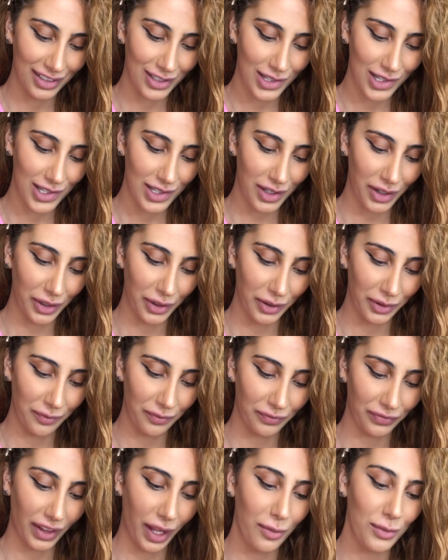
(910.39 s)
So
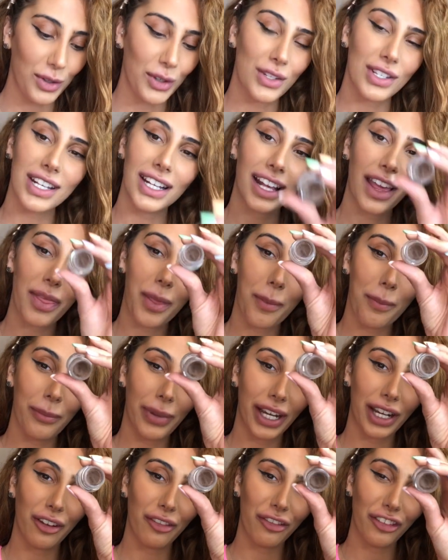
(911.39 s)
I'm using the
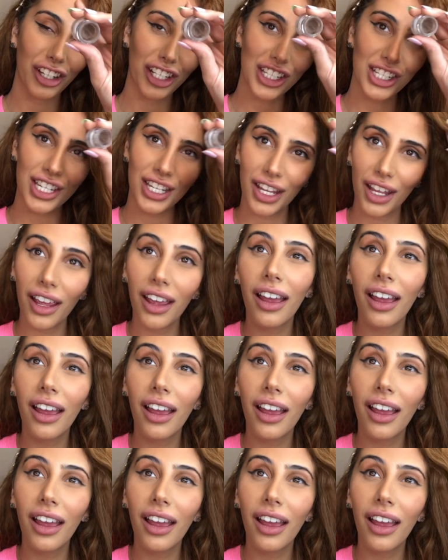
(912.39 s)
Benefit